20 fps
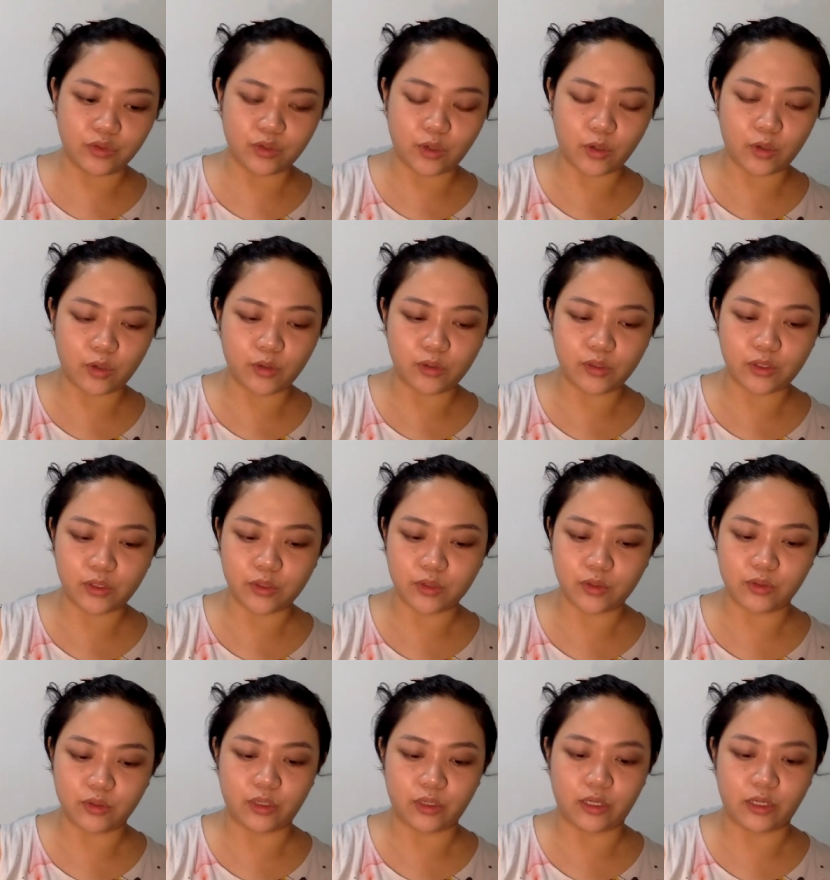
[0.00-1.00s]
go
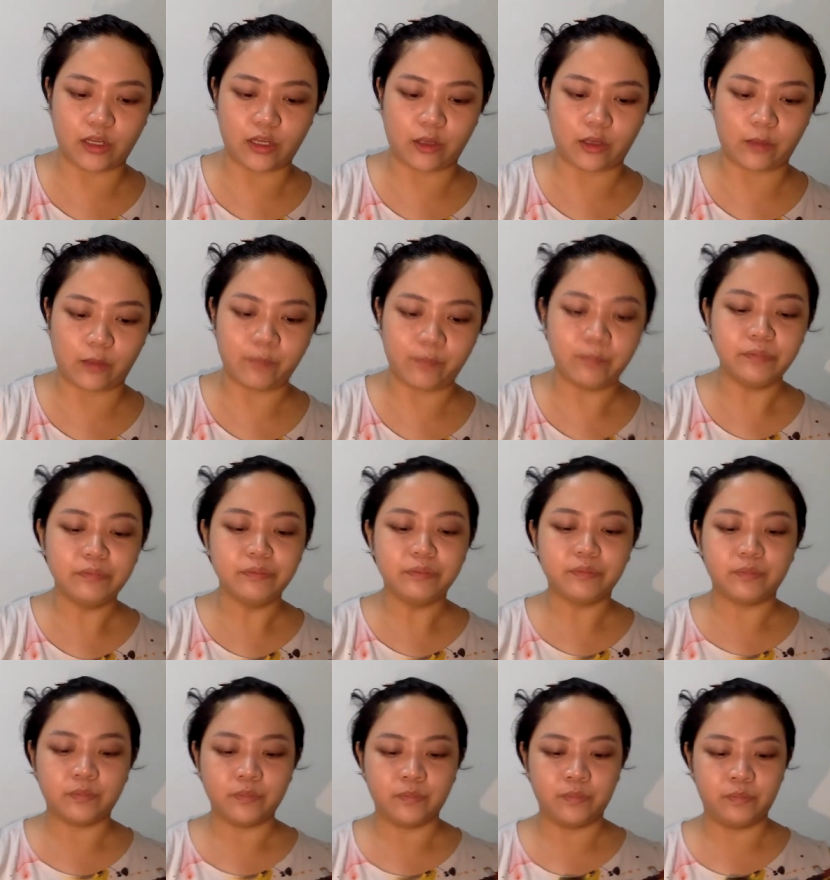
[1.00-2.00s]
to
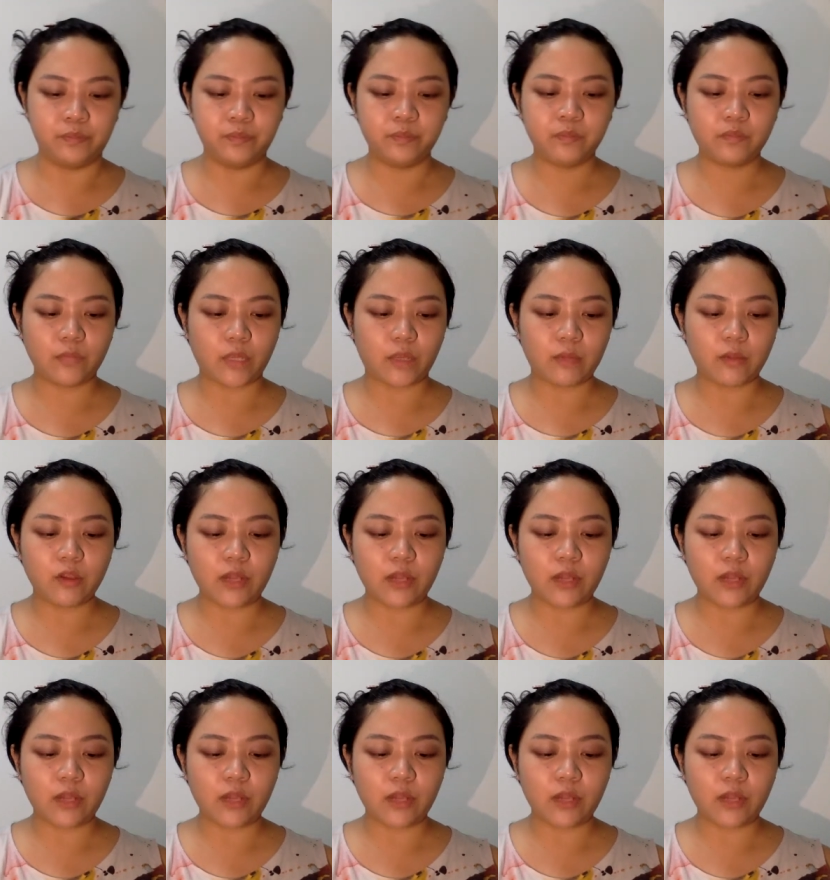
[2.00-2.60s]
I'm